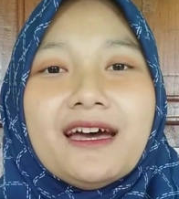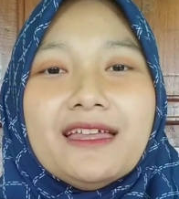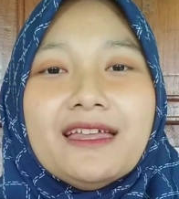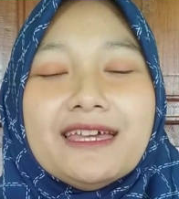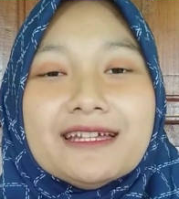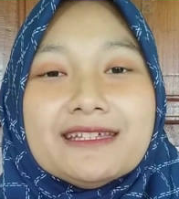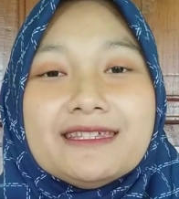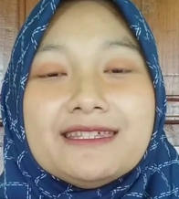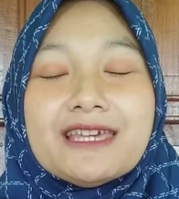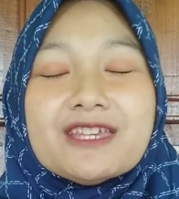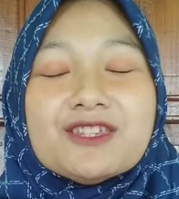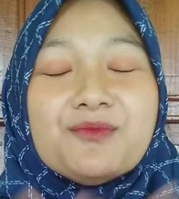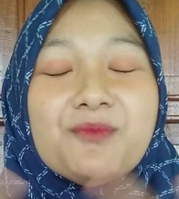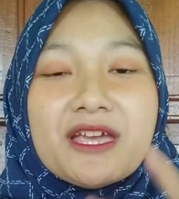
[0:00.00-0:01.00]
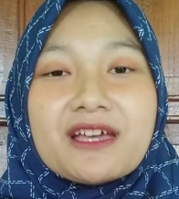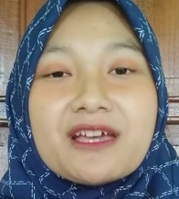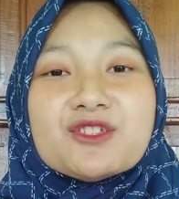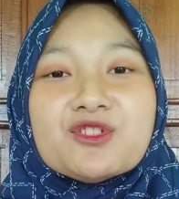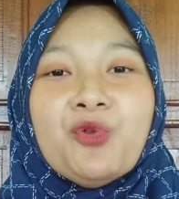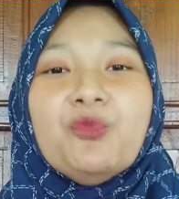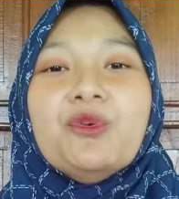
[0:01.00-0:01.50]
That's just
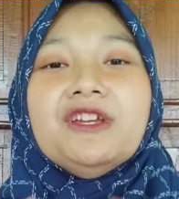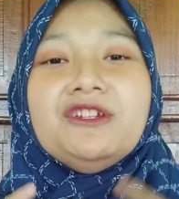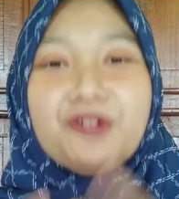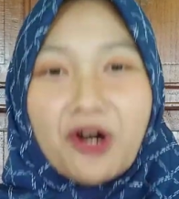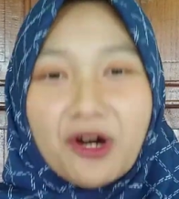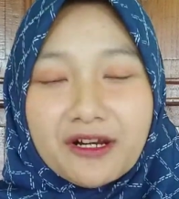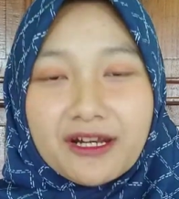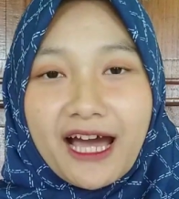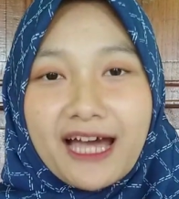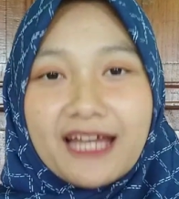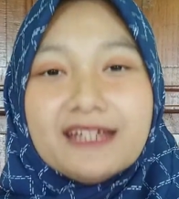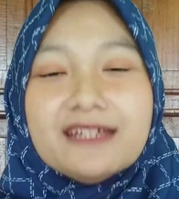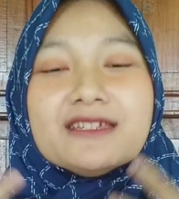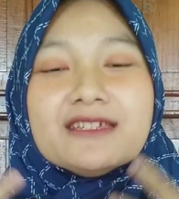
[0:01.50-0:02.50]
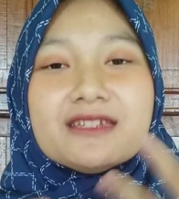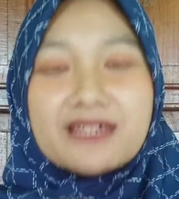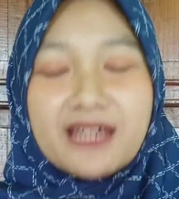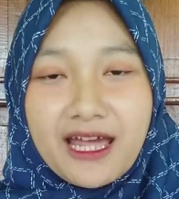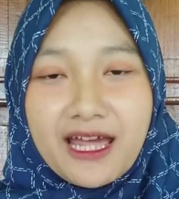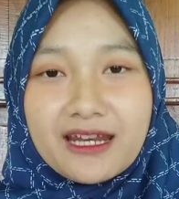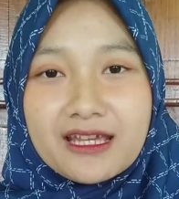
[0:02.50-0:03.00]
because we don't
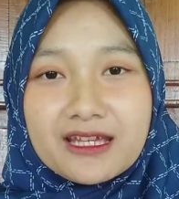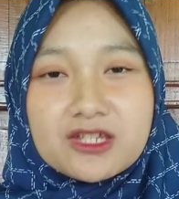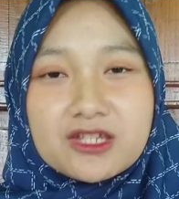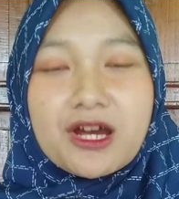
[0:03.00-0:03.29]
understand each